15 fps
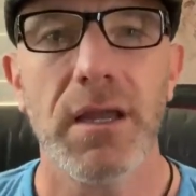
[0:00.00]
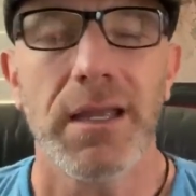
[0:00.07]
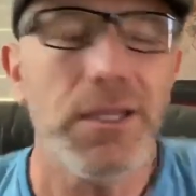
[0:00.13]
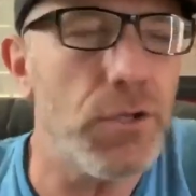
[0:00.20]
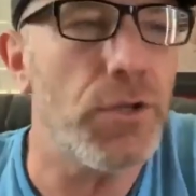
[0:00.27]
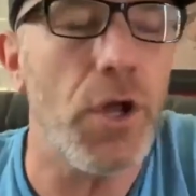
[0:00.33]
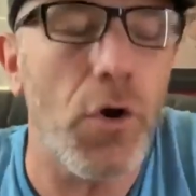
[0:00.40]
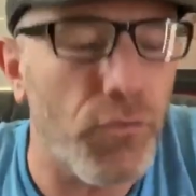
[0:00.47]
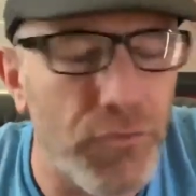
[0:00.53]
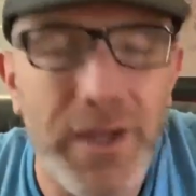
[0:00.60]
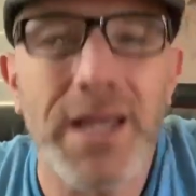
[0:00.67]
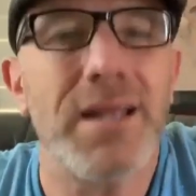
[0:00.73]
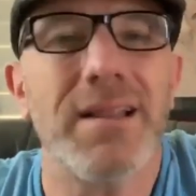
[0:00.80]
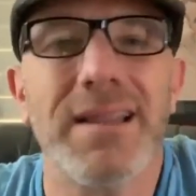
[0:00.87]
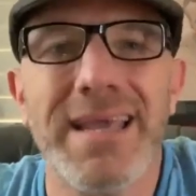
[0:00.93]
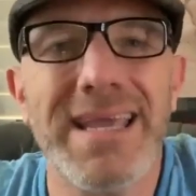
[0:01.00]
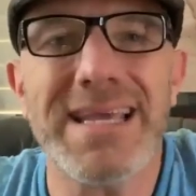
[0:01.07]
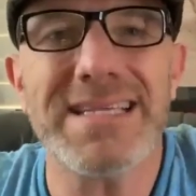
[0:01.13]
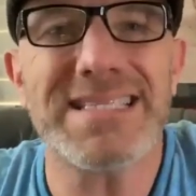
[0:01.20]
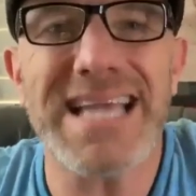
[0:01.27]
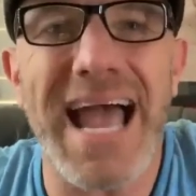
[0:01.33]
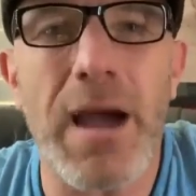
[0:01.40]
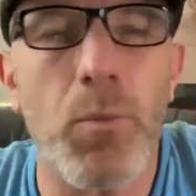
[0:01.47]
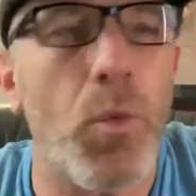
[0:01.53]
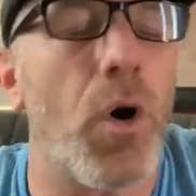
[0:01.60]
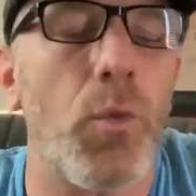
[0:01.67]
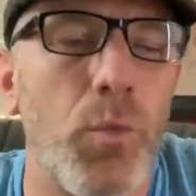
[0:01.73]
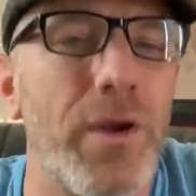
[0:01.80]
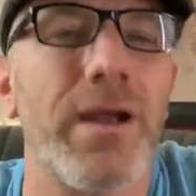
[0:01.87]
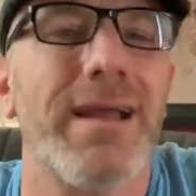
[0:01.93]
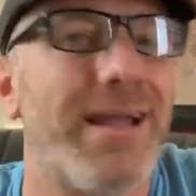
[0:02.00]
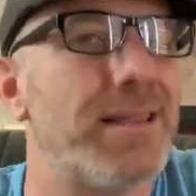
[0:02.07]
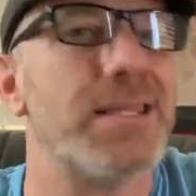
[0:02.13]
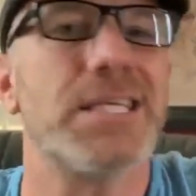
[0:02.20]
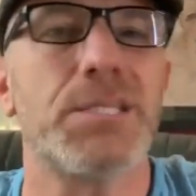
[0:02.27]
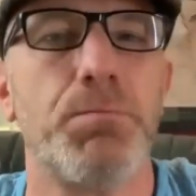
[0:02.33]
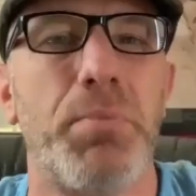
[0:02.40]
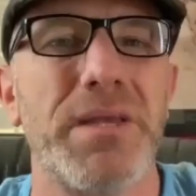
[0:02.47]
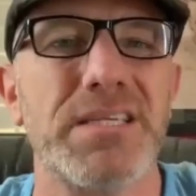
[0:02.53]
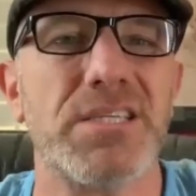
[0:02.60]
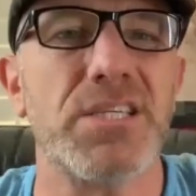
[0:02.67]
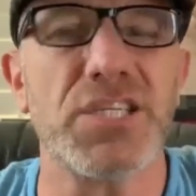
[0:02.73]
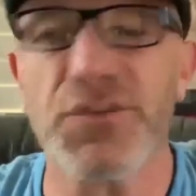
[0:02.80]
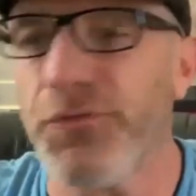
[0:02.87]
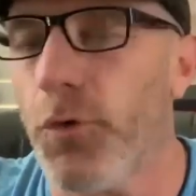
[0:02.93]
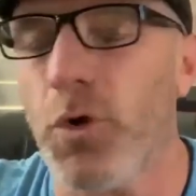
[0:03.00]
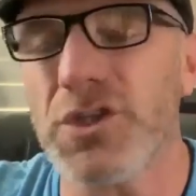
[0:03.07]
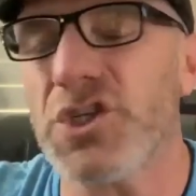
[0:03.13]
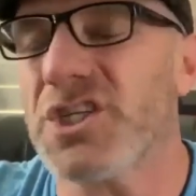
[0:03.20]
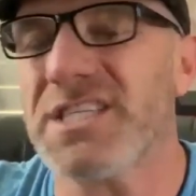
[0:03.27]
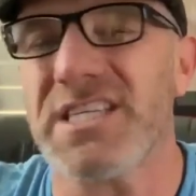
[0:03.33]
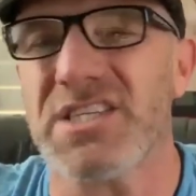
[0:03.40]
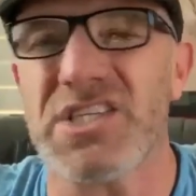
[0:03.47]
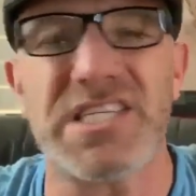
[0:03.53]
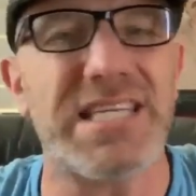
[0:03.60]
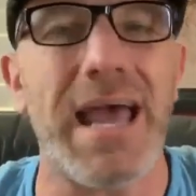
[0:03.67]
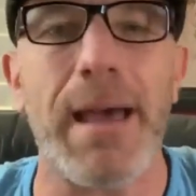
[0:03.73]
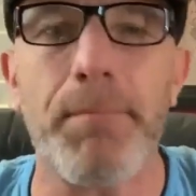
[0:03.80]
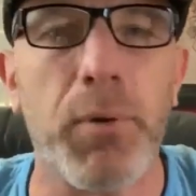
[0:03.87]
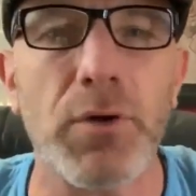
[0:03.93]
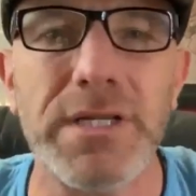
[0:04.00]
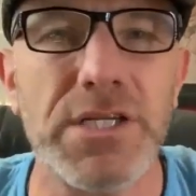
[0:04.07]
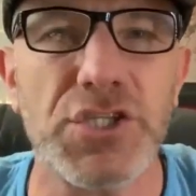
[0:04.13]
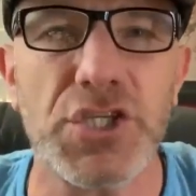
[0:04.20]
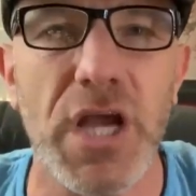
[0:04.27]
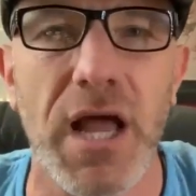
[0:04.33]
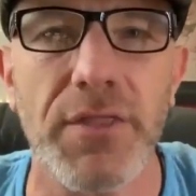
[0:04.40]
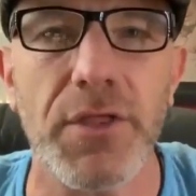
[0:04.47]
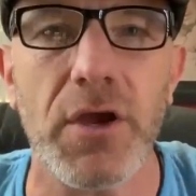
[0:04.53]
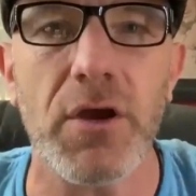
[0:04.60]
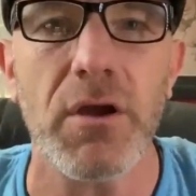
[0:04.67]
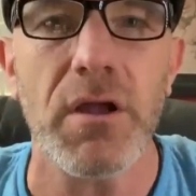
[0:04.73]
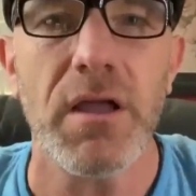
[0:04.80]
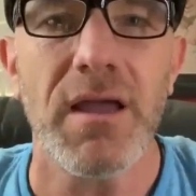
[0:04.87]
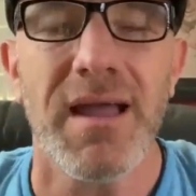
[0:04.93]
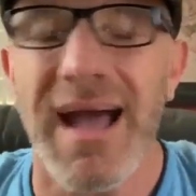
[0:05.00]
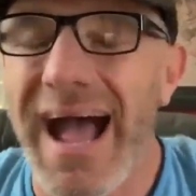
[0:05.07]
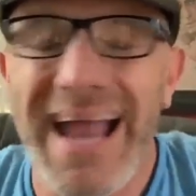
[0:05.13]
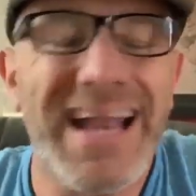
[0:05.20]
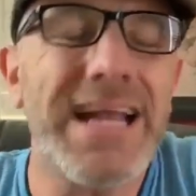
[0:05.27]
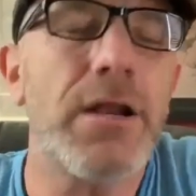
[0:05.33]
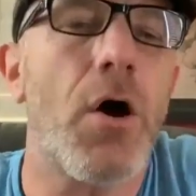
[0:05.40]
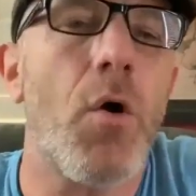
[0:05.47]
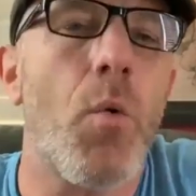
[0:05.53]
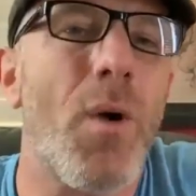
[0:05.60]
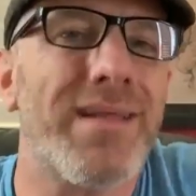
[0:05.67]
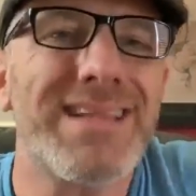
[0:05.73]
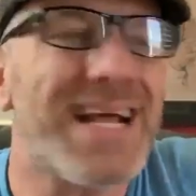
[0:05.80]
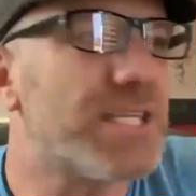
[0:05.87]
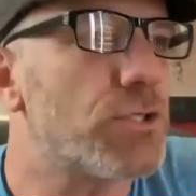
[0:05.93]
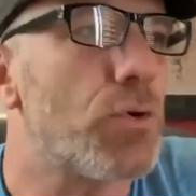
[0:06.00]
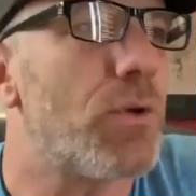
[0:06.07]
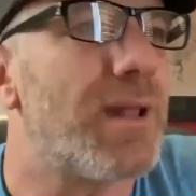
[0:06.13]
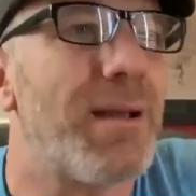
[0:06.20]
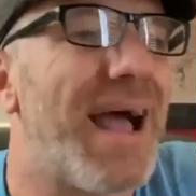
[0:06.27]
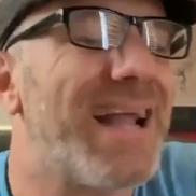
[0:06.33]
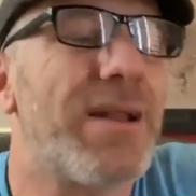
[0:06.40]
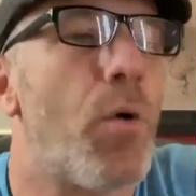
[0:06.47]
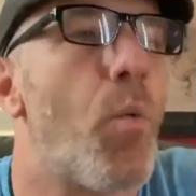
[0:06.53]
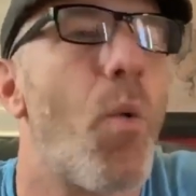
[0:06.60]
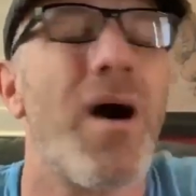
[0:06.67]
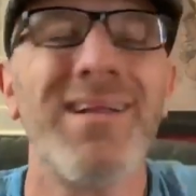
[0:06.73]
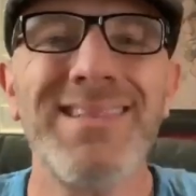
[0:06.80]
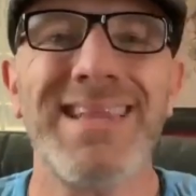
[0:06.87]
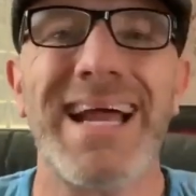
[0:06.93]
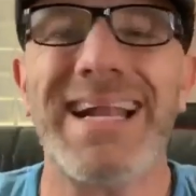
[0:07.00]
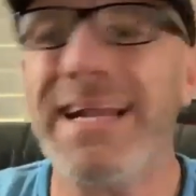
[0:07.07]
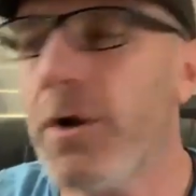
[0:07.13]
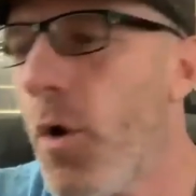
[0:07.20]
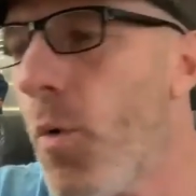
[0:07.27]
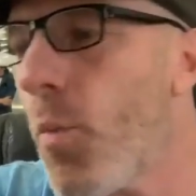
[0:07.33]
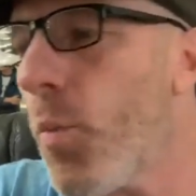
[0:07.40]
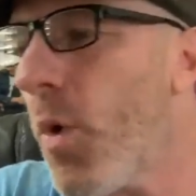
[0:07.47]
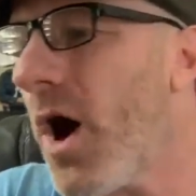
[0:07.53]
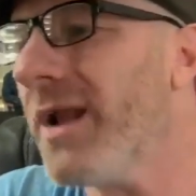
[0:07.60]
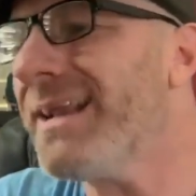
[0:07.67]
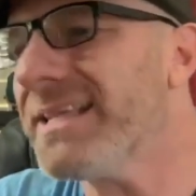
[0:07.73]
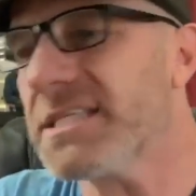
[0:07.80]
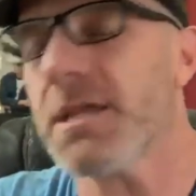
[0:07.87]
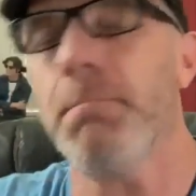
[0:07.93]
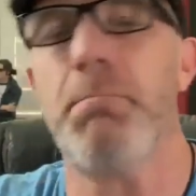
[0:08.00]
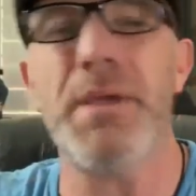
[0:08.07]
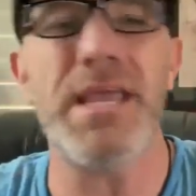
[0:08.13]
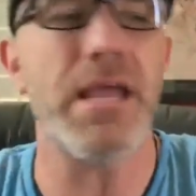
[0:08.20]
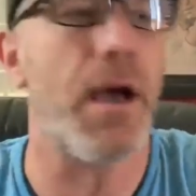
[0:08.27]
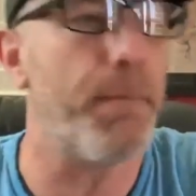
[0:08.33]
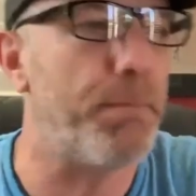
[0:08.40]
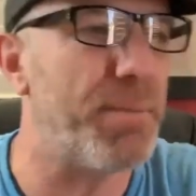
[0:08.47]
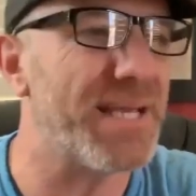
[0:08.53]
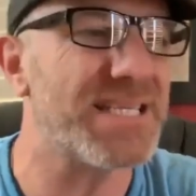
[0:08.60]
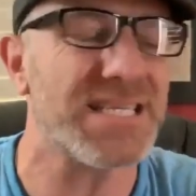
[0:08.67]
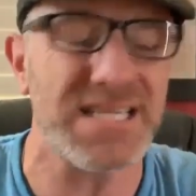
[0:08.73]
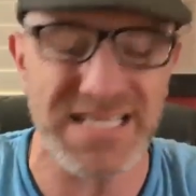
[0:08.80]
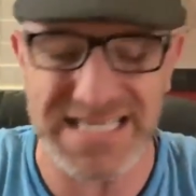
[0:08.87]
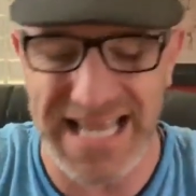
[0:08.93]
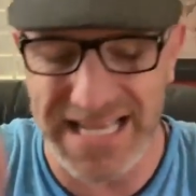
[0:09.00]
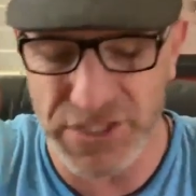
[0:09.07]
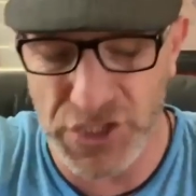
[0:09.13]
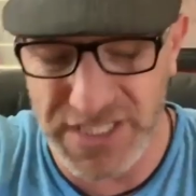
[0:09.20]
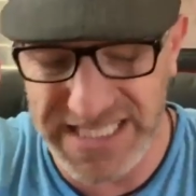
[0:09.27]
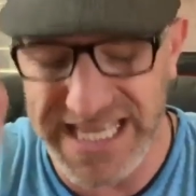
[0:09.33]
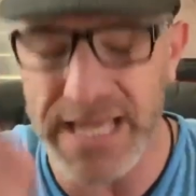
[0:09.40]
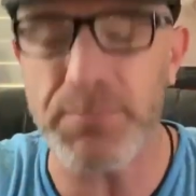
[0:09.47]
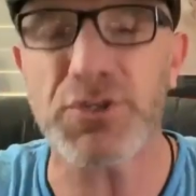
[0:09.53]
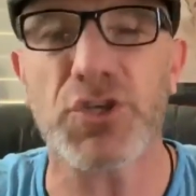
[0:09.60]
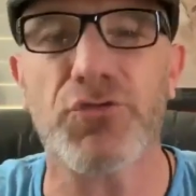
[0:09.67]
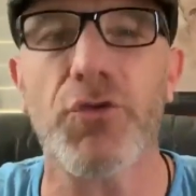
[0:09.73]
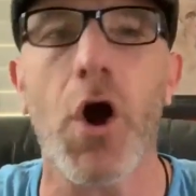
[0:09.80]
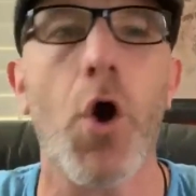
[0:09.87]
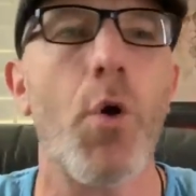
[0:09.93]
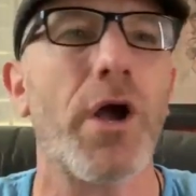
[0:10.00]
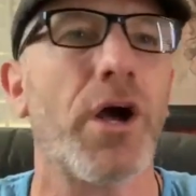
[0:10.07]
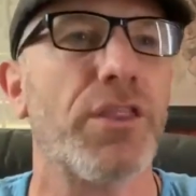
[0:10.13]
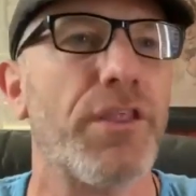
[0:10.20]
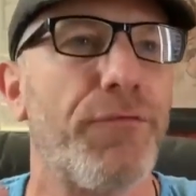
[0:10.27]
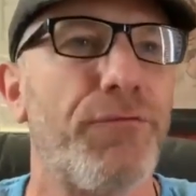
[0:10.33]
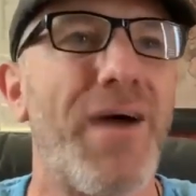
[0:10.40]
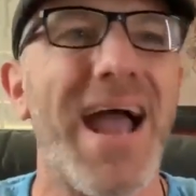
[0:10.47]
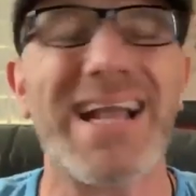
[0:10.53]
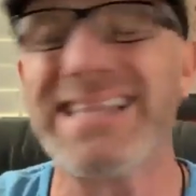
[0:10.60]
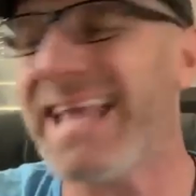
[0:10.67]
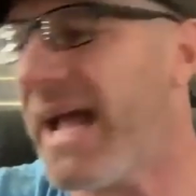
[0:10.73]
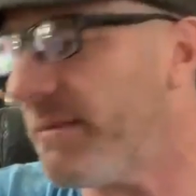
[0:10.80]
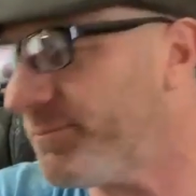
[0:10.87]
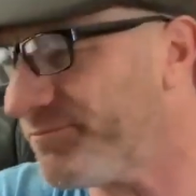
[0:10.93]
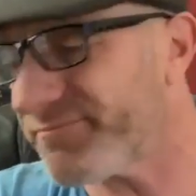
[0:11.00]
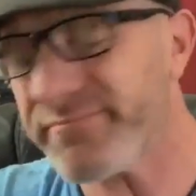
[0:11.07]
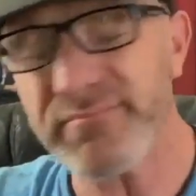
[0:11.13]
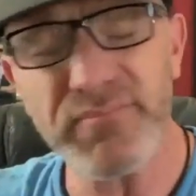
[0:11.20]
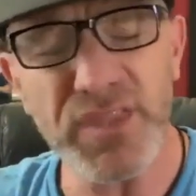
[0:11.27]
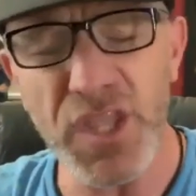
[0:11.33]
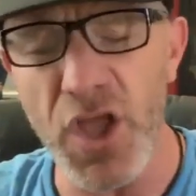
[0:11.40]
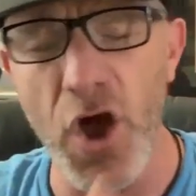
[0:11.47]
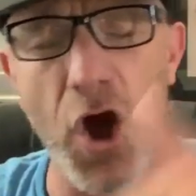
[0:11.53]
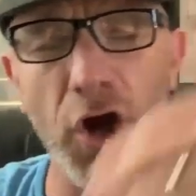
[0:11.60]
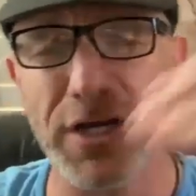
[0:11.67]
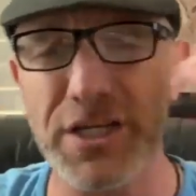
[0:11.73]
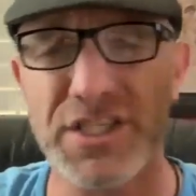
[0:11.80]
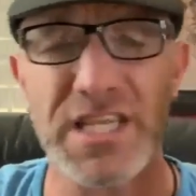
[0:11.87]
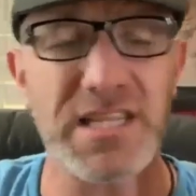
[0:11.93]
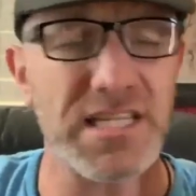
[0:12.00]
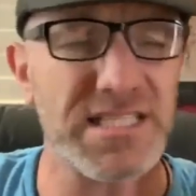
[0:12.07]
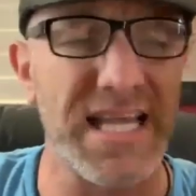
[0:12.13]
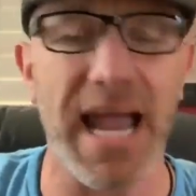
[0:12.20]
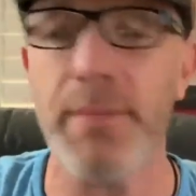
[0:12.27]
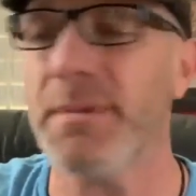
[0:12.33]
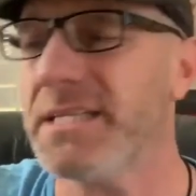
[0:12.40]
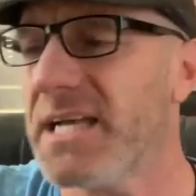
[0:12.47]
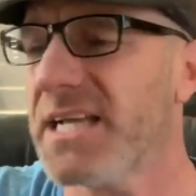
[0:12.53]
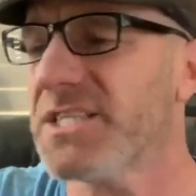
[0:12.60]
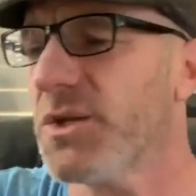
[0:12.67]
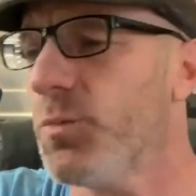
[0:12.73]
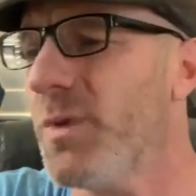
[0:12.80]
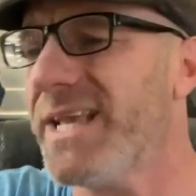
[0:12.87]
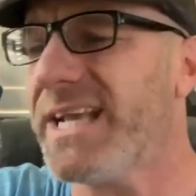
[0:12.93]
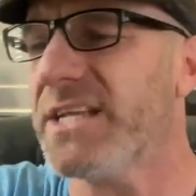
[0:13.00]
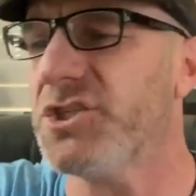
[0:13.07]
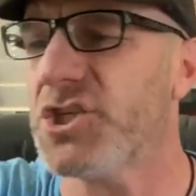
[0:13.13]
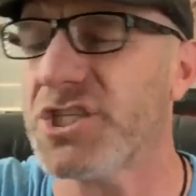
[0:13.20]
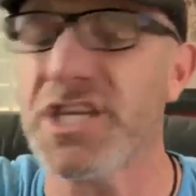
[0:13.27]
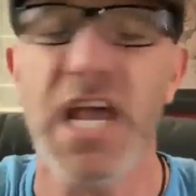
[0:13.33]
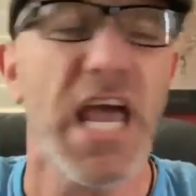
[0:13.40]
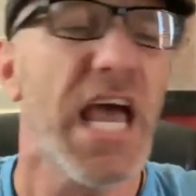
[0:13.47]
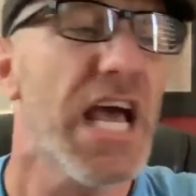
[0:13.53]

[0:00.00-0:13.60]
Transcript: You know, really? Is that what we're in this business for? Just to step on each other? And I don't want, that's all, I don't want that. I don't want it to be a business that just keeps growing on the fact that artists are the dime a dozen. We can just